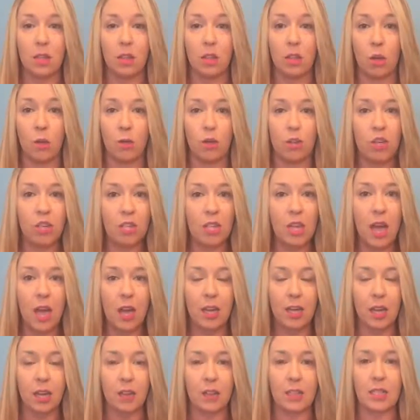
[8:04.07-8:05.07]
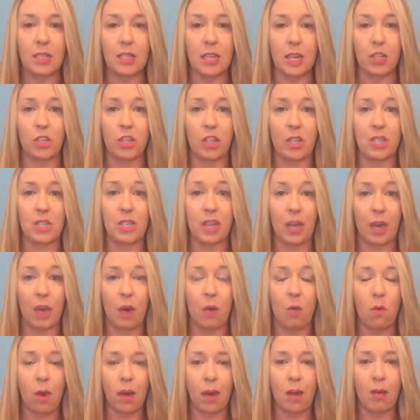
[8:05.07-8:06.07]
Logitech. This is actually the
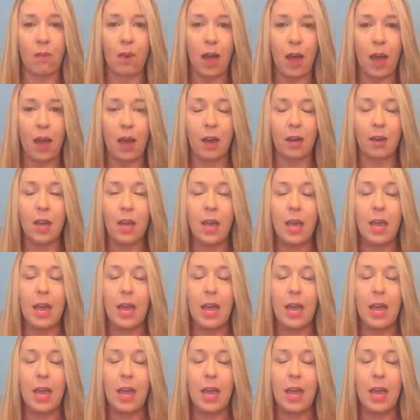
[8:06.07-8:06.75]
second one I've had.